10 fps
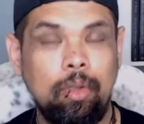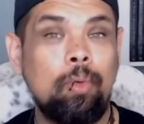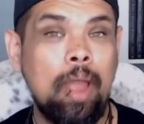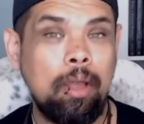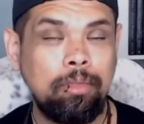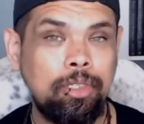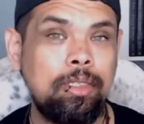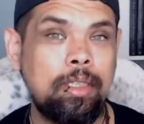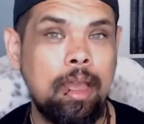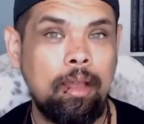Ground
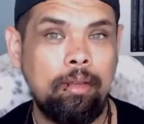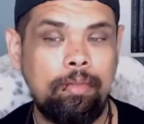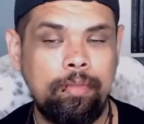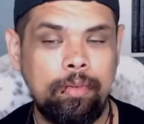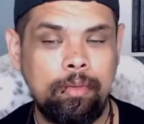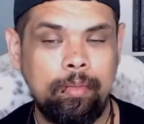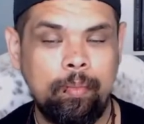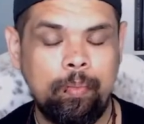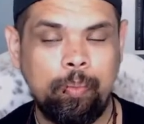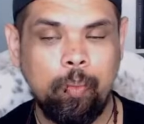yourself.
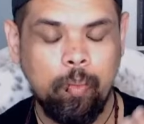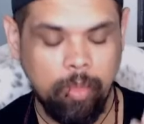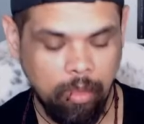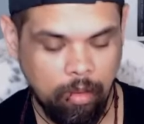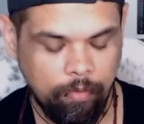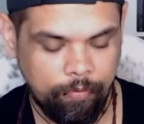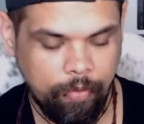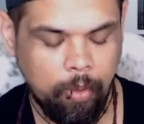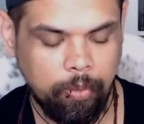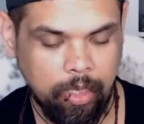
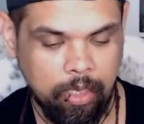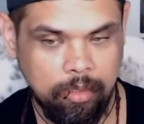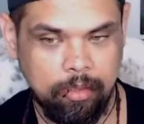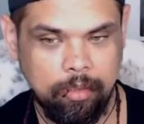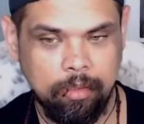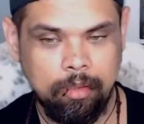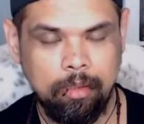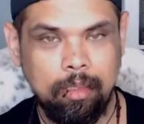Focus.